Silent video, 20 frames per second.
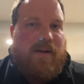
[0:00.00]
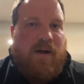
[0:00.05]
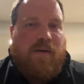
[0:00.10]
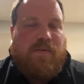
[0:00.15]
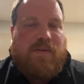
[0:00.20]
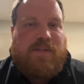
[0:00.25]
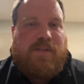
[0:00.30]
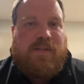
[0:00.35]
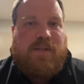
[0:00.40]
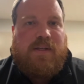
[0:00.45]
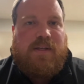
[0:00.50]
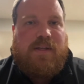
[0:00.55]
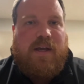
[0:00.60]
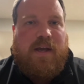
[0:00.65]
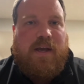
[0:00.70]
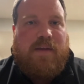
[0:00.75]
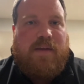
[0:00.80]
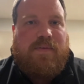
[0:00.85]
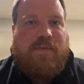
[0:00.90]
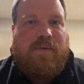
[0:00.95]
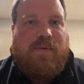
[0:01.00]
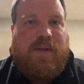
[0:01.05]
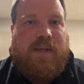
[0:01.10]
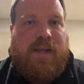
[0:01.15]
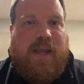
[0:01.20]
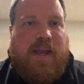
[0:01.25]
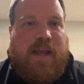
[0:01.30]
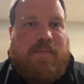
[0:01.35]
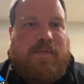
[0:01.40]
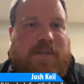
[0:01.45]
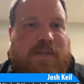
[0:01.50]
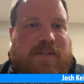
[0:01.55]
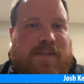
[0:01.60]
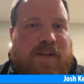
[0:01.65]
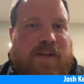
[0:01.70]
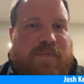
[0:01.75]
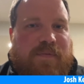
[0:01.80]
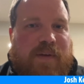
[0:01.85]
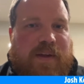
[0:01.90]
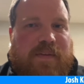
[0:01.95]
obviously doing the games and
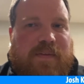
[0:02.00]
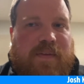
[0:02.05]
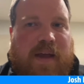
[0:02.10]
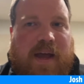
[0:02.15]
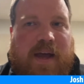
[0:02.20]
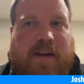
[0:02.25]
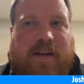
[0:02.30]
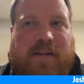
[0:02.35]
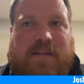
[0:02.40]
stuff like that.